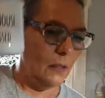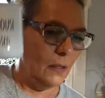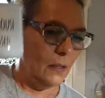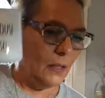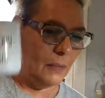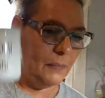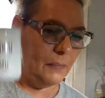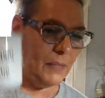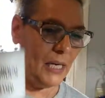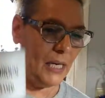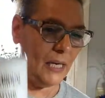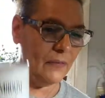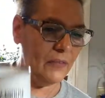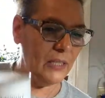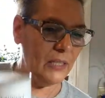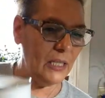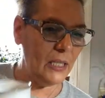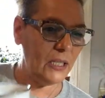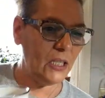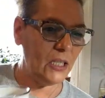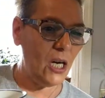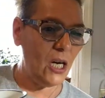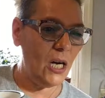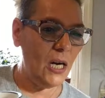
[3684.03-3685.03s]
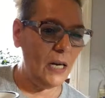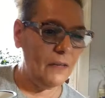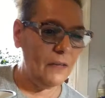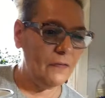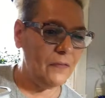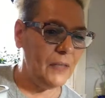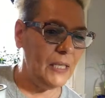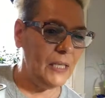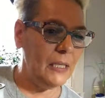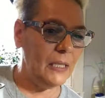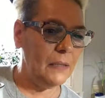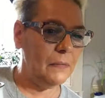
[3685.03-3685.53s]
I'm having a
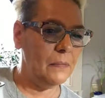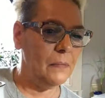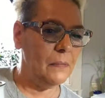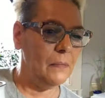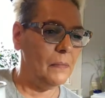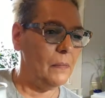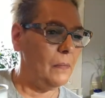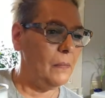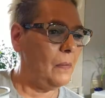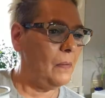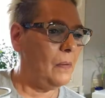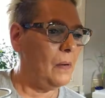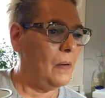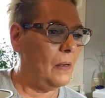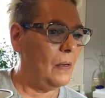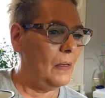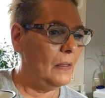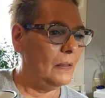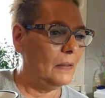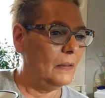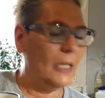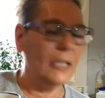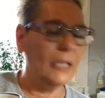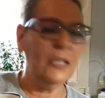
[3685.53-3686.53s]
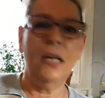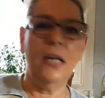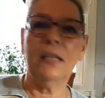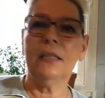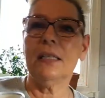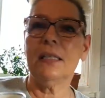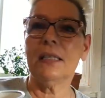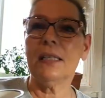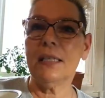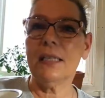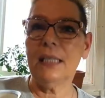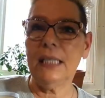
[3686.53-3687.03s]
coffee. I got
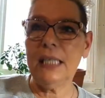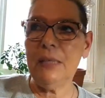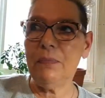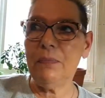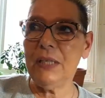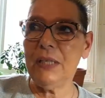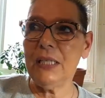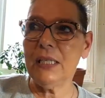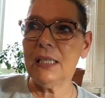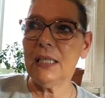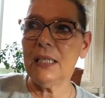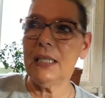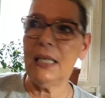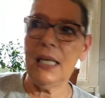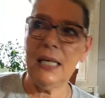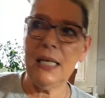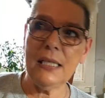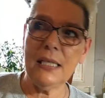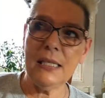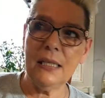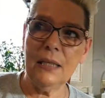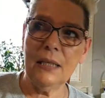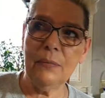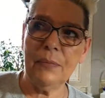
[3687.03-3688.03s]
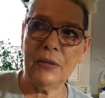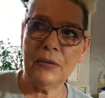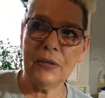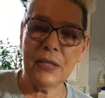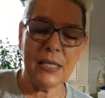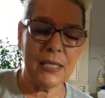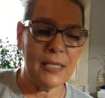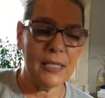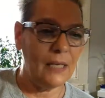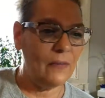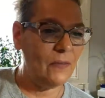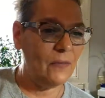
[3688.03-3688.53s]
to sleep in today till about
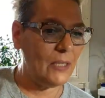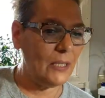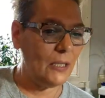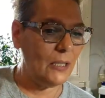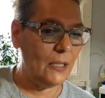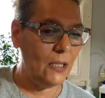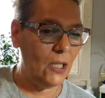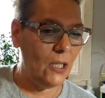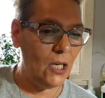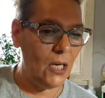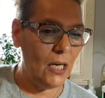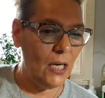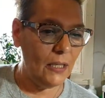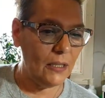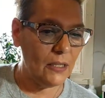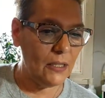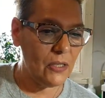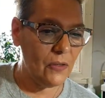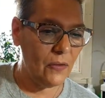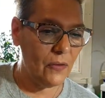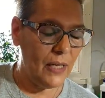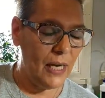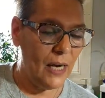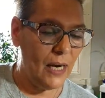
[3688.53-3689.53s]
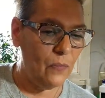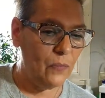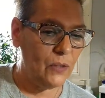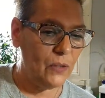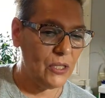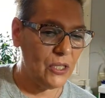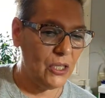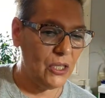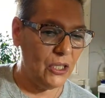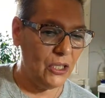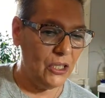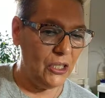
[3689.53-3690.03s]
7 o'clock, so that
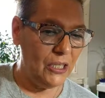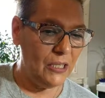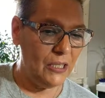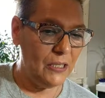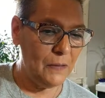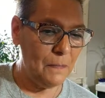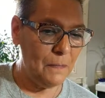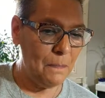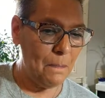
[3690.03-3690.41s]
was good.